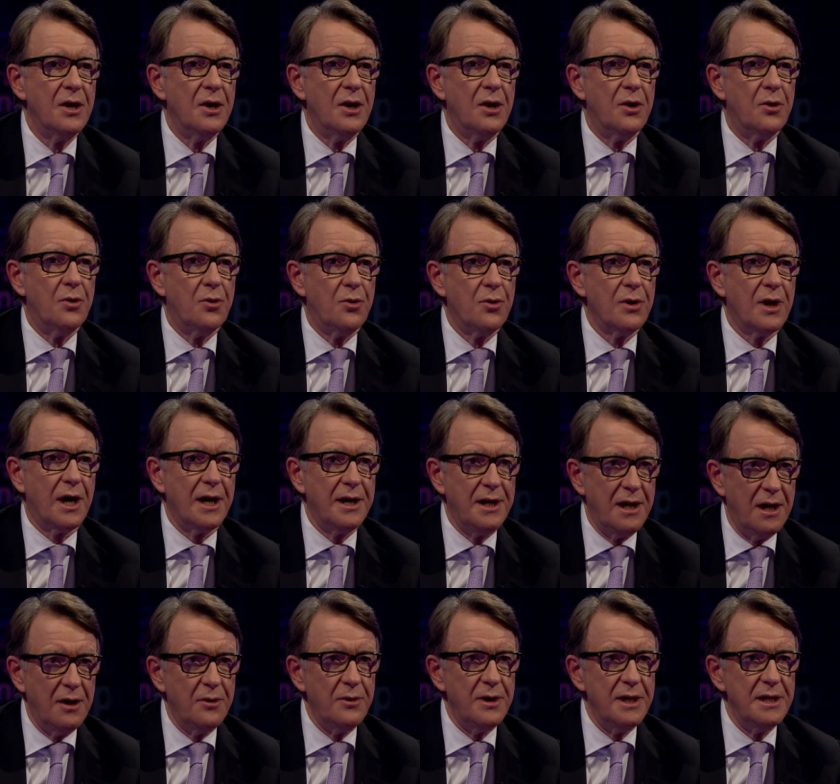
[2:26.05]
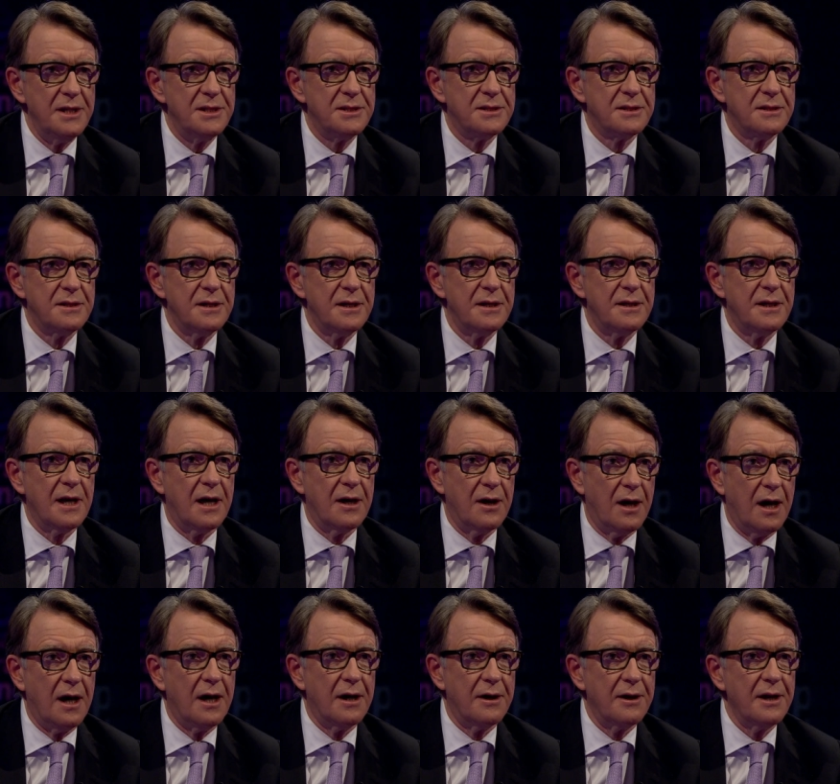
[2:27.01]
All I know is that there
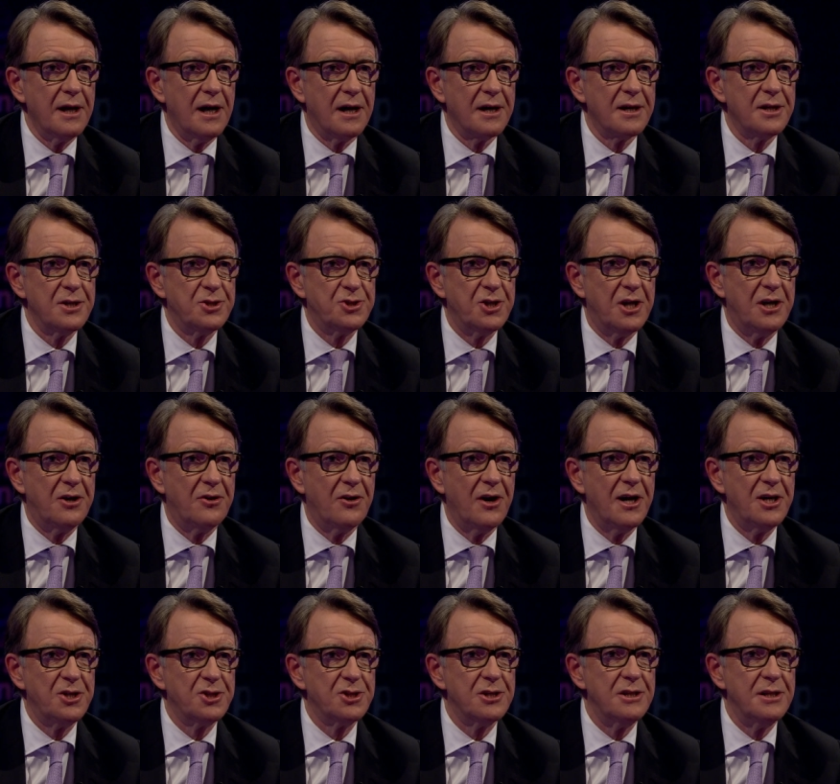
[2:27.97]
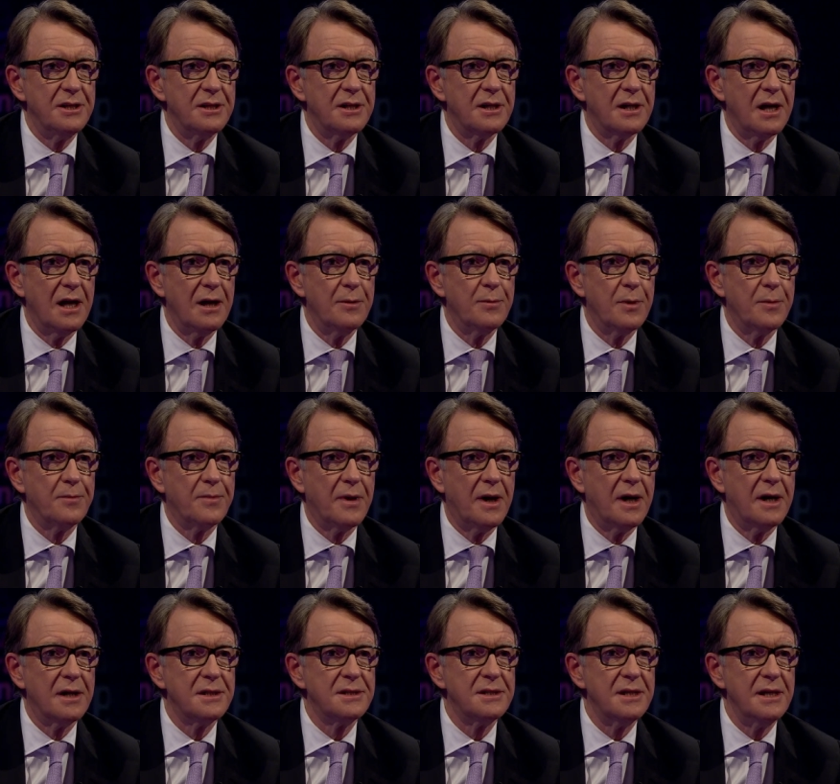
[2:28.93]
are a younger generation in the Labour
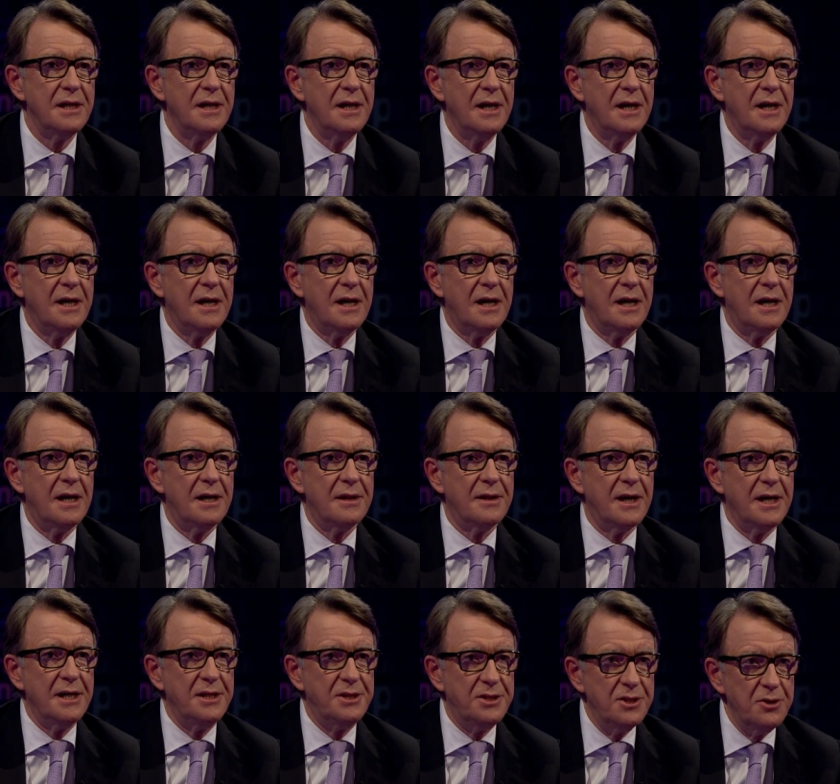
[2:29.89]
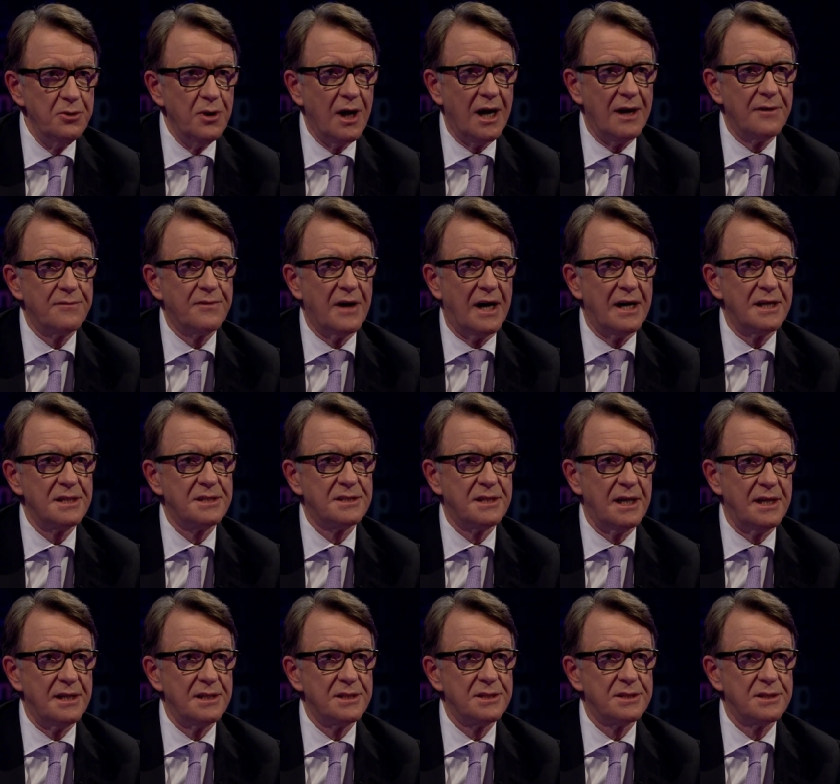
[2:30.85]
Party. They do have that
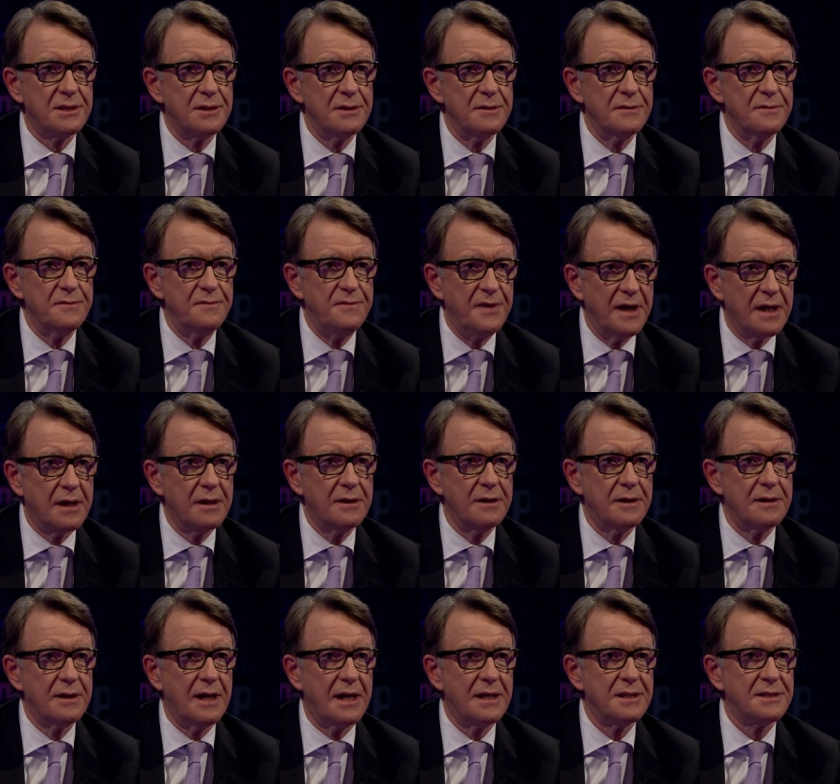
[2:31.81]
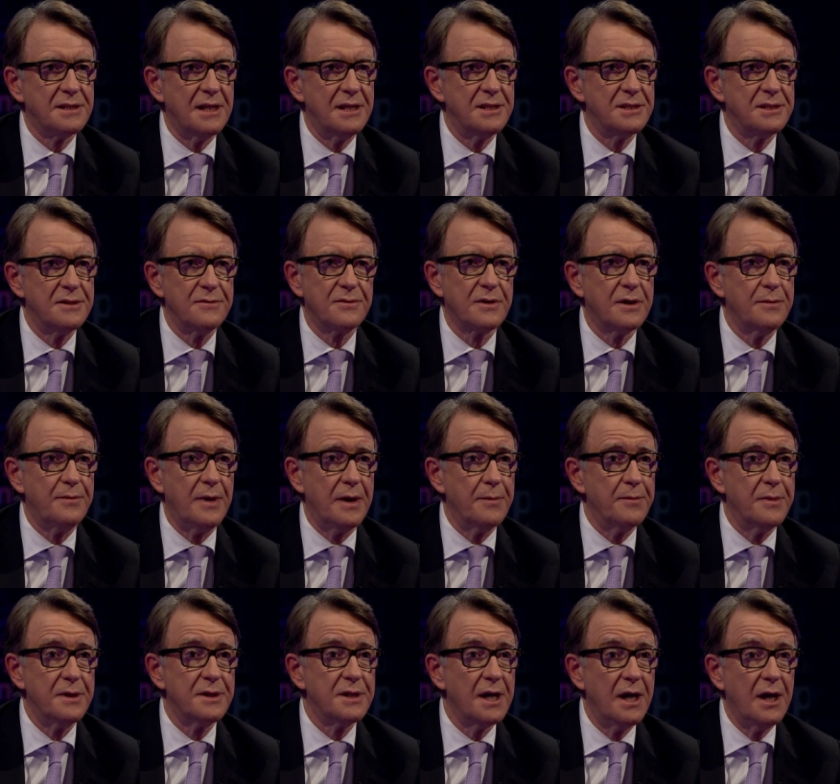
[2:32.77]
sense of vigour and that sense of
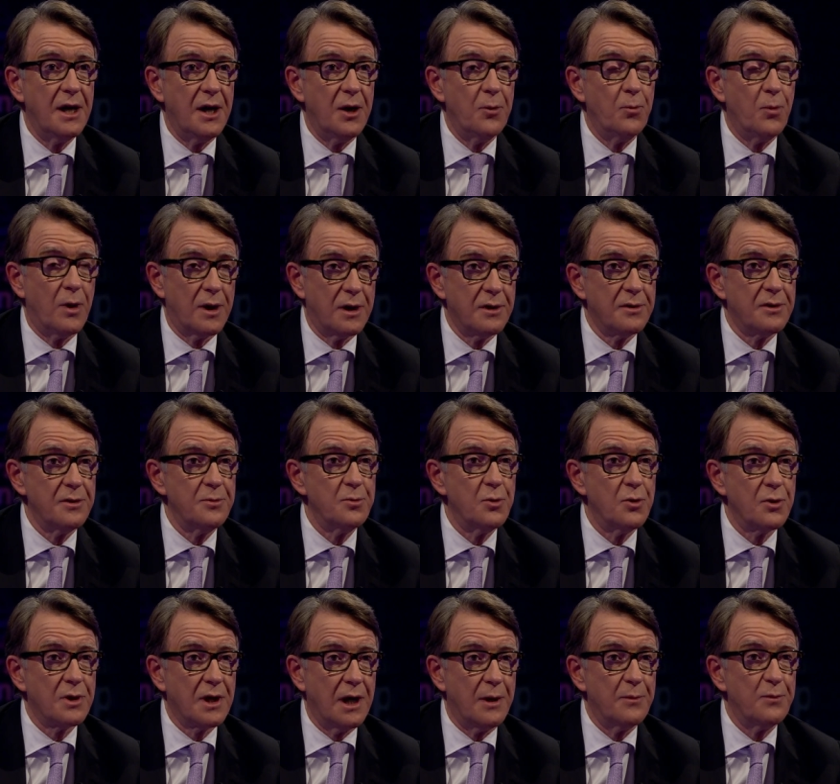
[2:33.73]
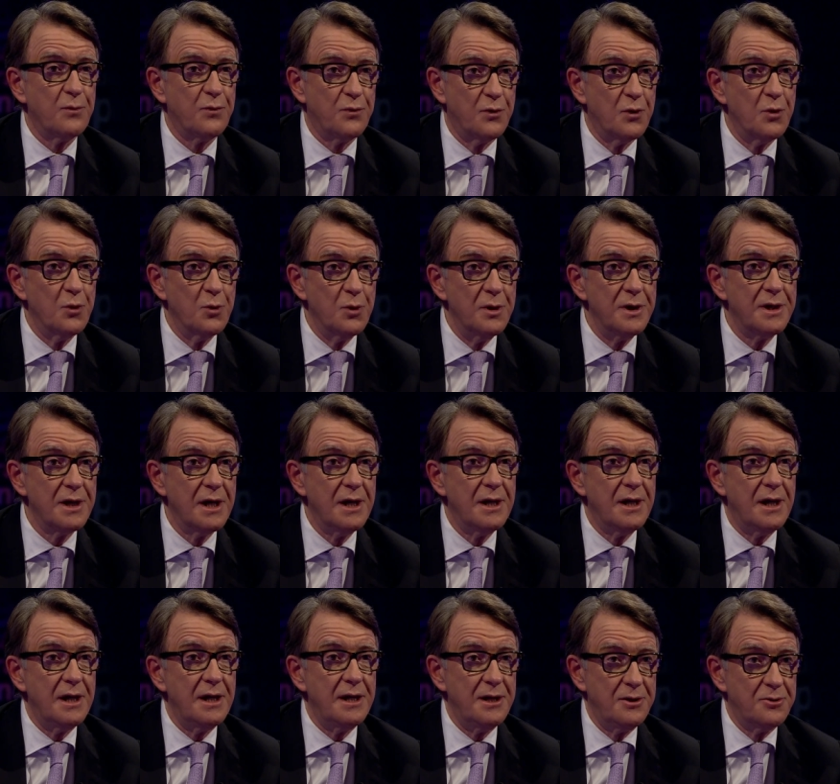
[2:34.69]
commitment, and one of them will come forward
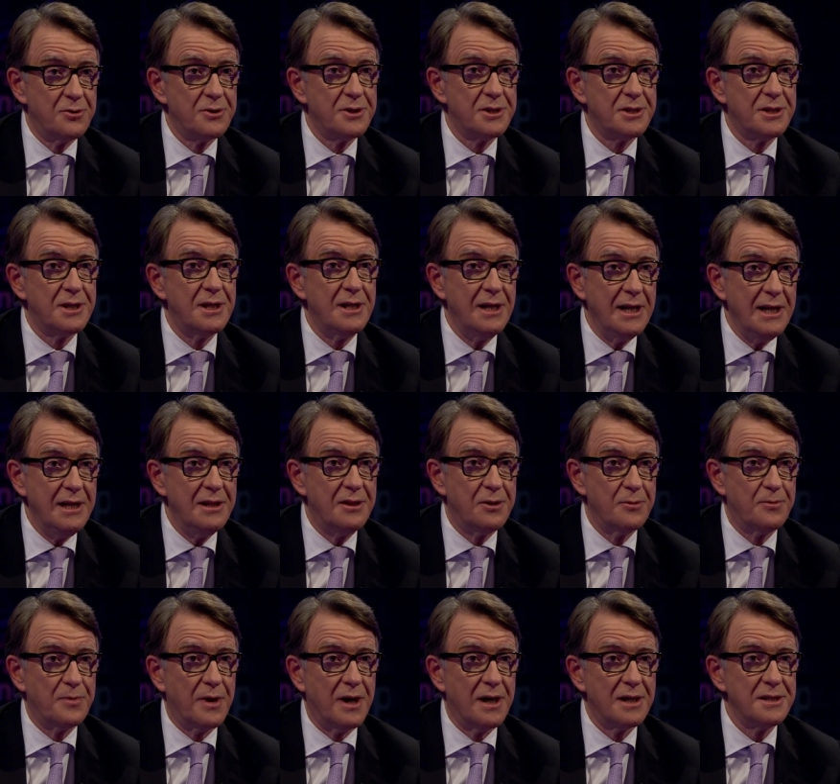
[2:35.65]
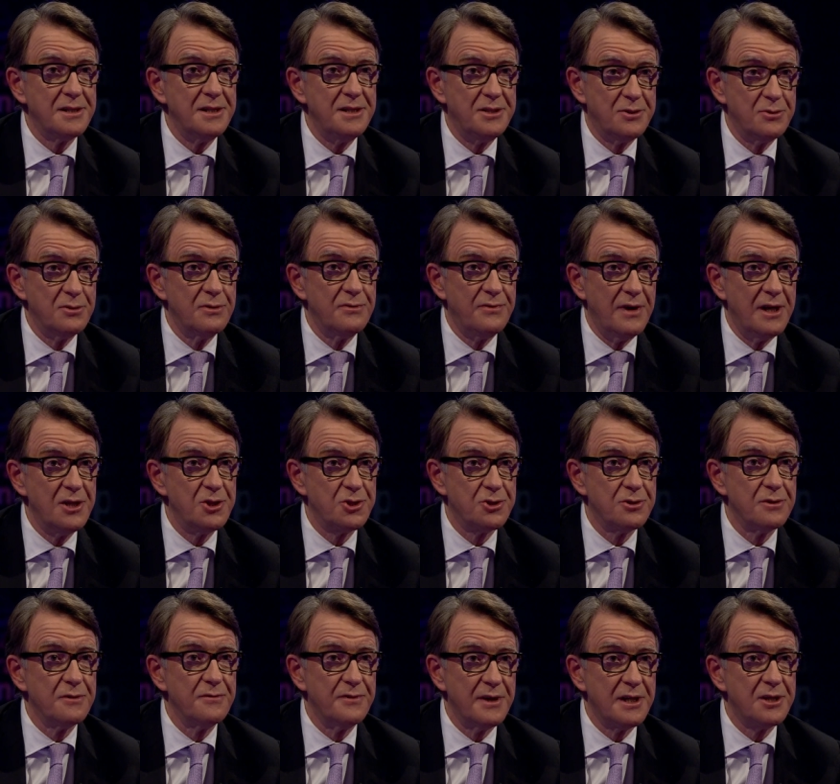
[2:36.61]
in order to lead the party to
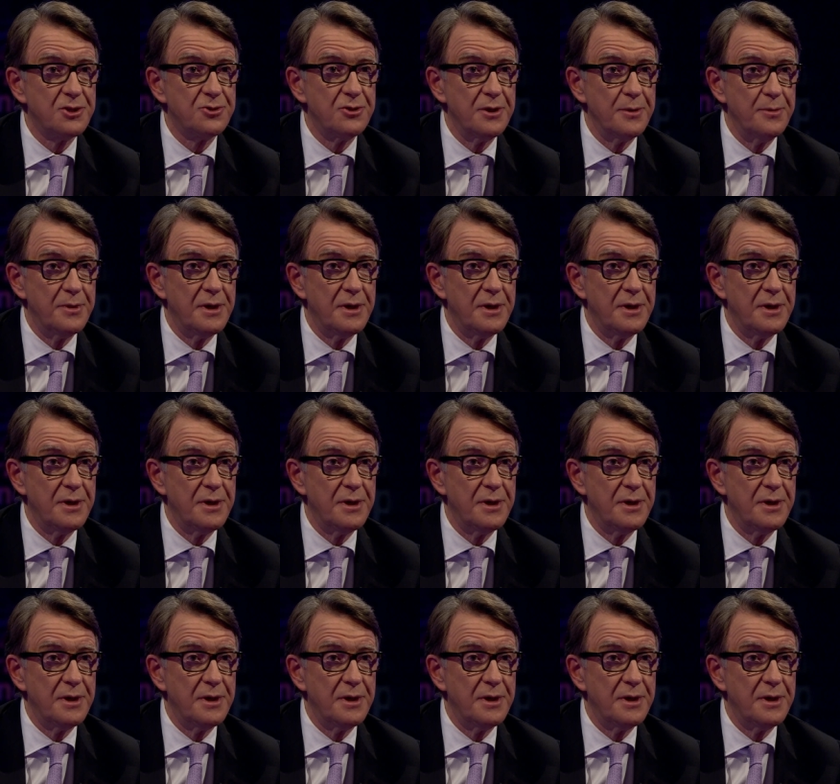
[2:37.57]
eventual victory.